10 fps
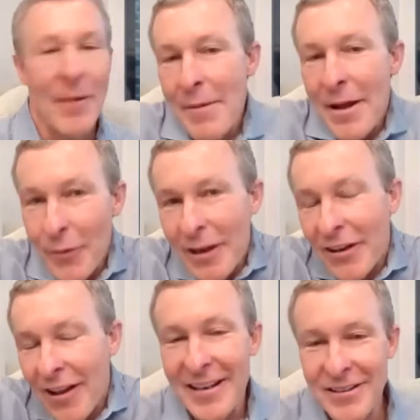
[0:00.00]
I mean, I read a
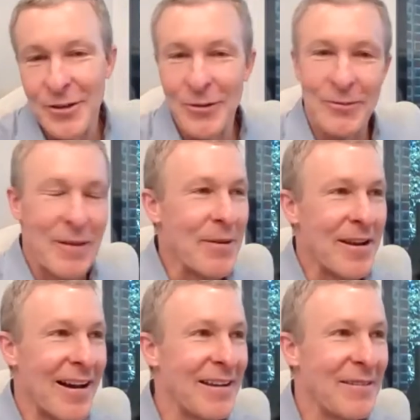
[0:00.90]
lot, so maybe
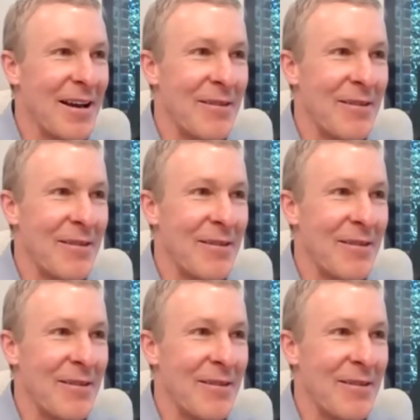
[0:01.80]
not.